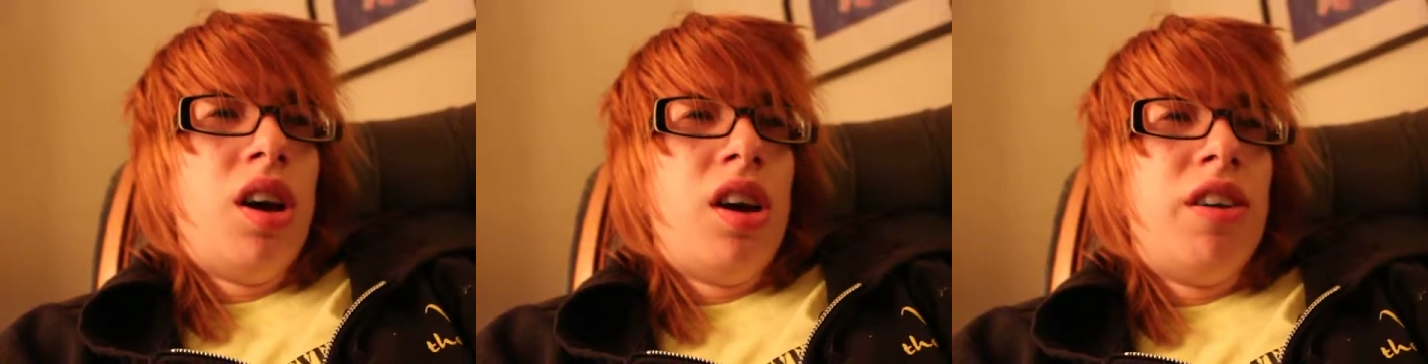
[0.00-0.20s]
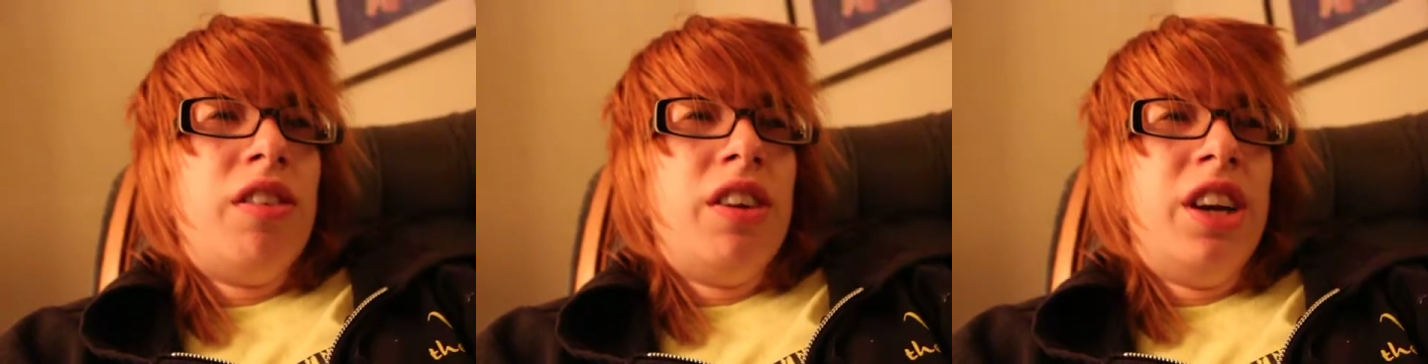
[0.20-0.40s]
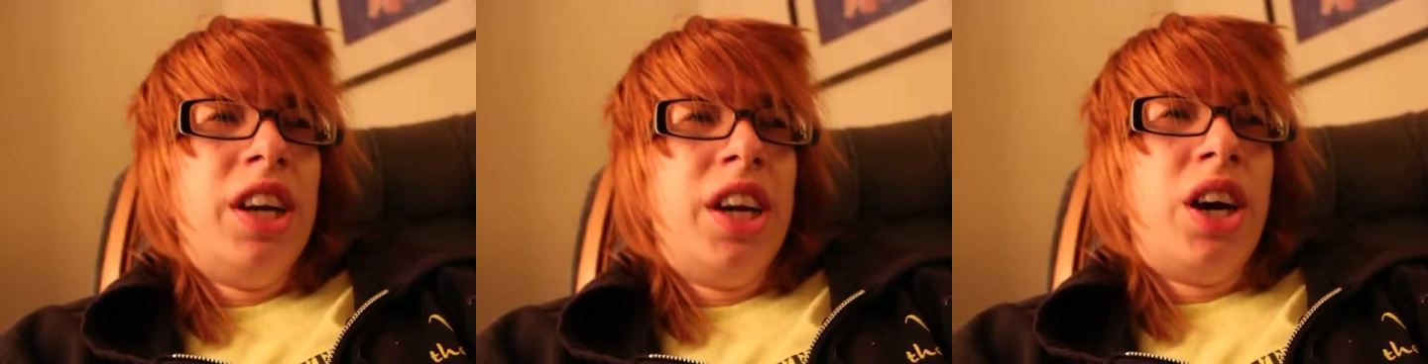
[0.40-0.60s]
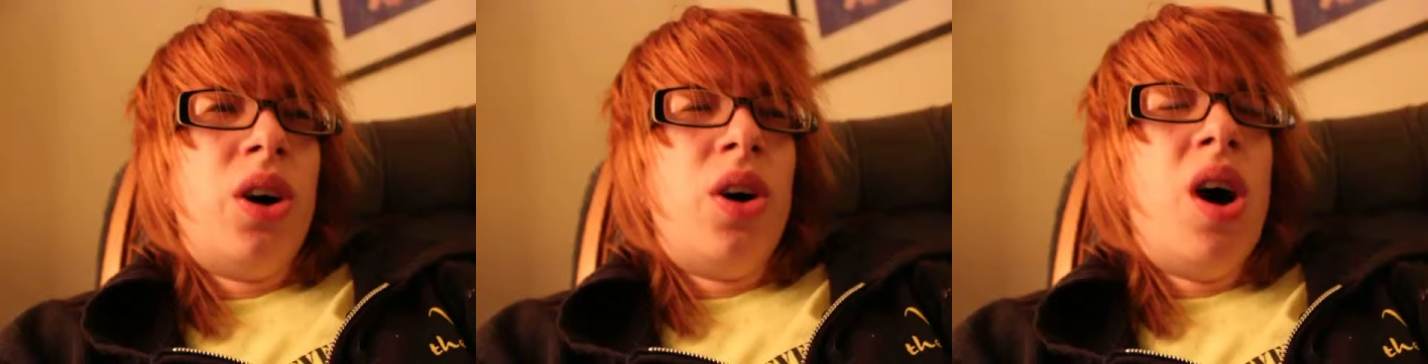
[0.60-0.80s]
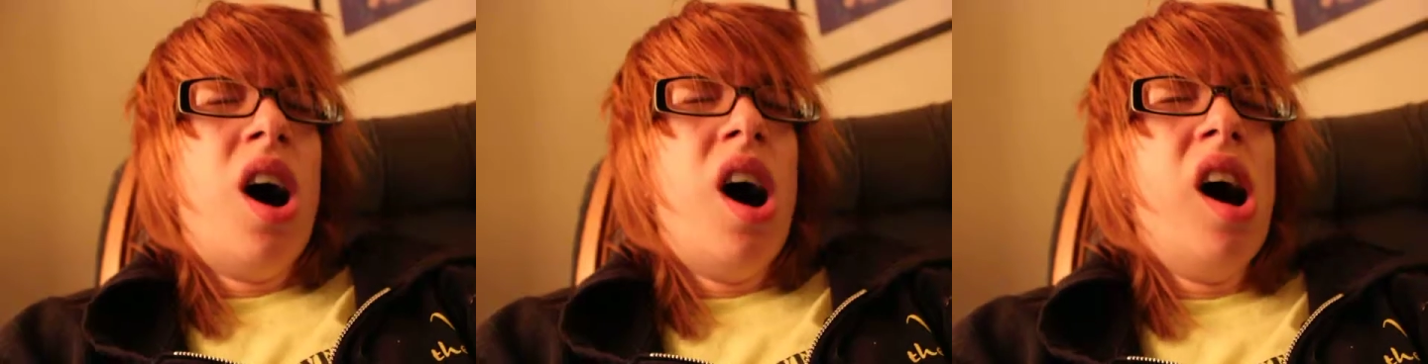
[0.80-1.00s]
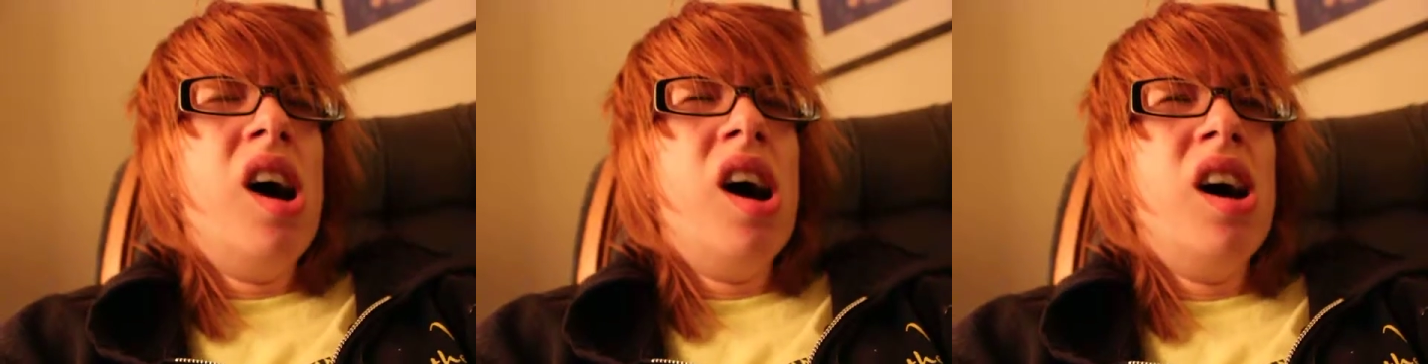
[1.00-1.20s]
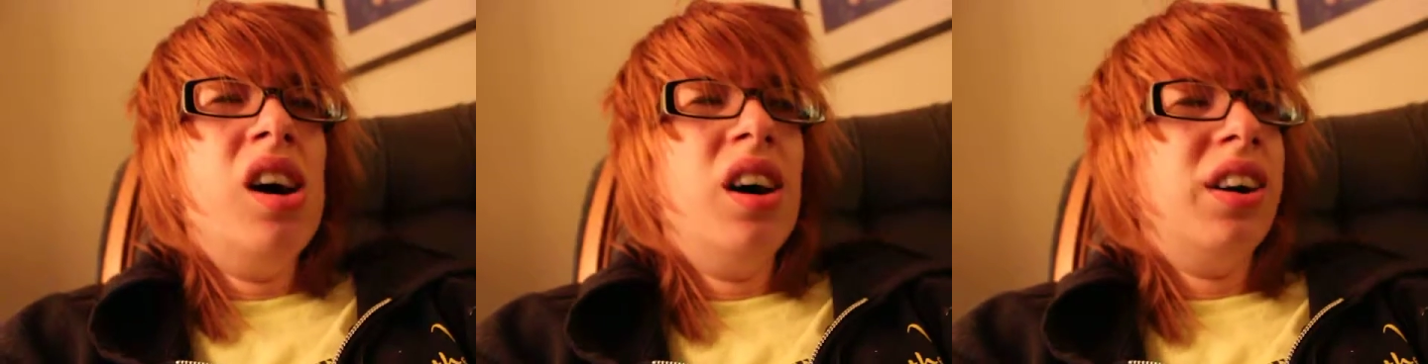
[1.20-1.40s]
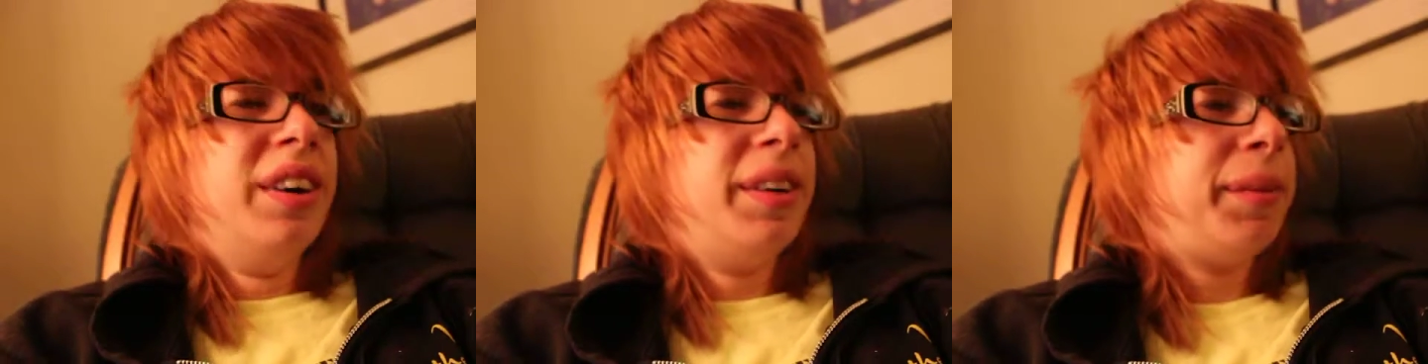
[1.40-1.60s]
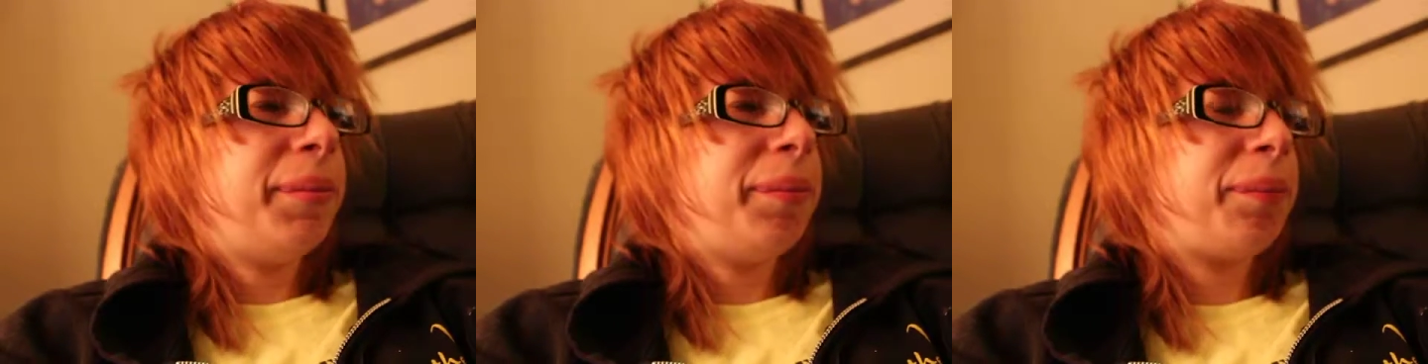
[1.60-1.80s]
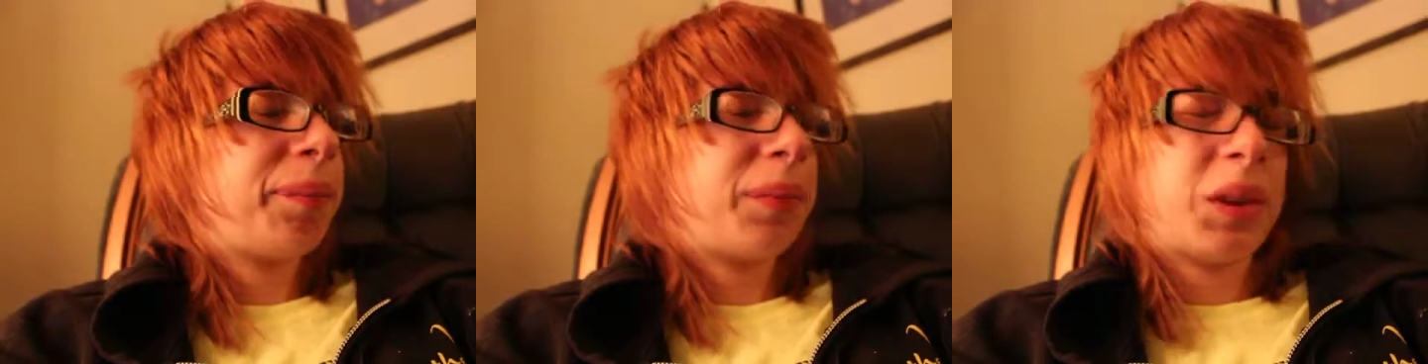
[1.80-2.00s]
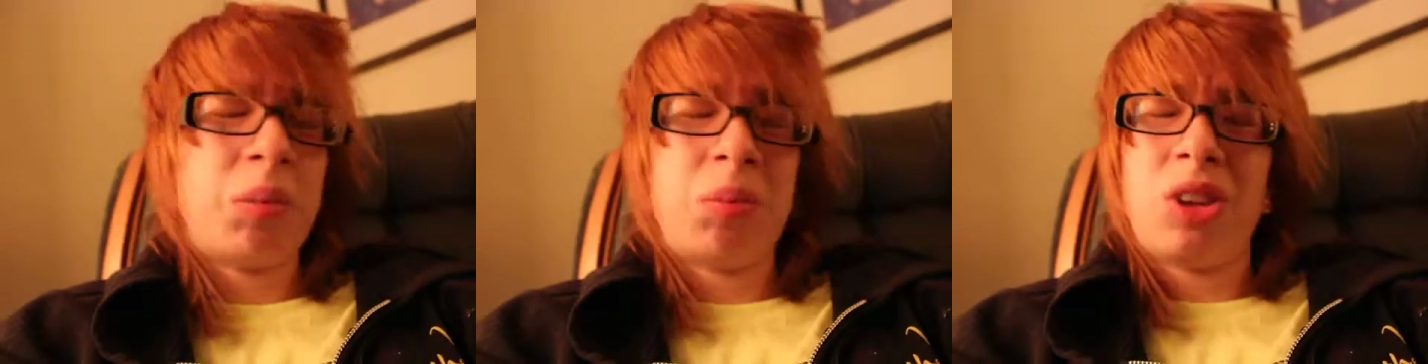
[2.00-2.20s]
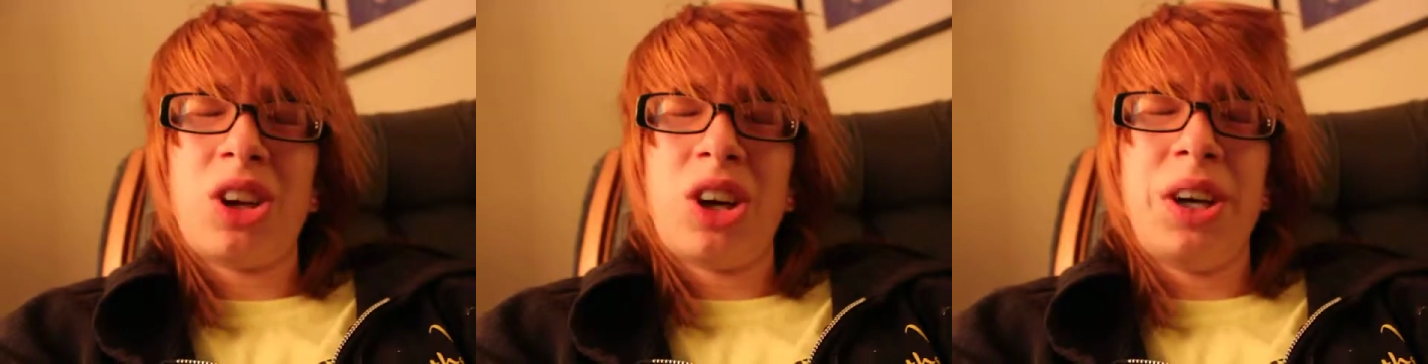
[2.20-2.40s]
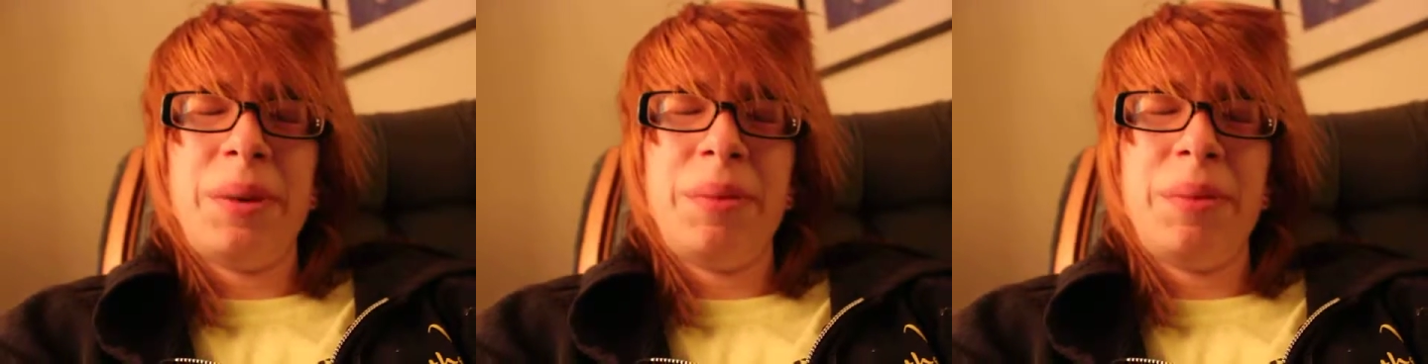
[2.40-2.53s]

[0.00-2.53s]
a video I'm sorry,